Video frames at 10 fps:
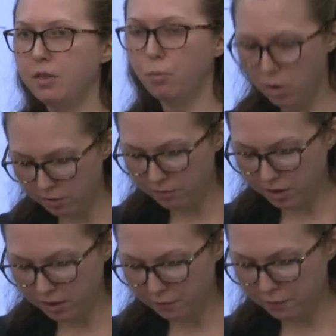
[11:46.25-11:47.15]
one of
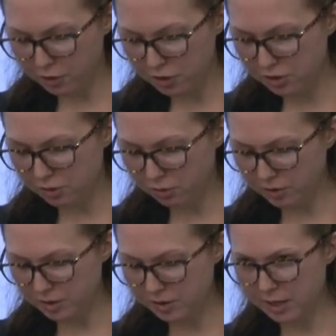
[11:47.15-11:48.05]
the first and
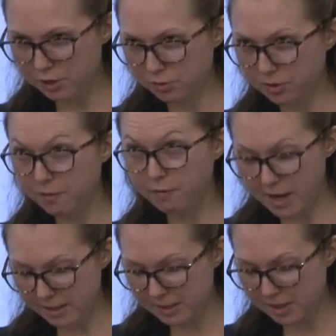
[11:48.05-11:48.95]
only scheduled
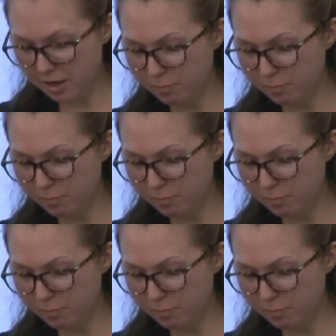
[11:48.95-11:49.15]
events uh,